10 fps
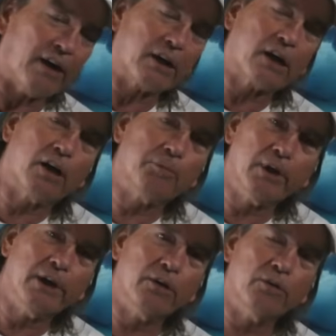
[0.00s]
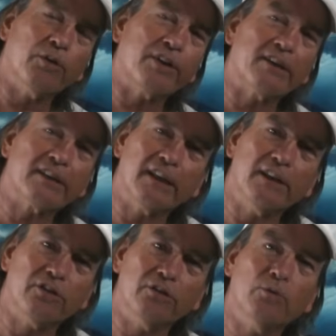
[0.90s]
a carburetor and without that
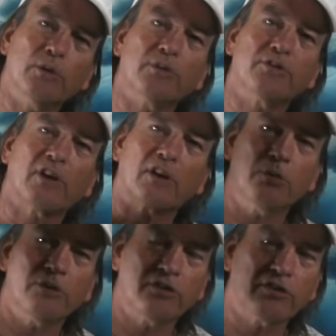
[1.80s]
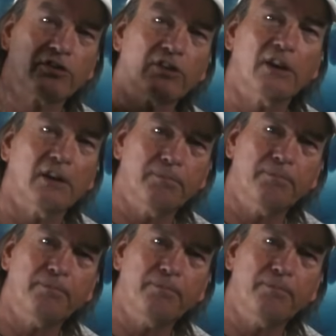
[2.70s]
engine, we were stuck with just the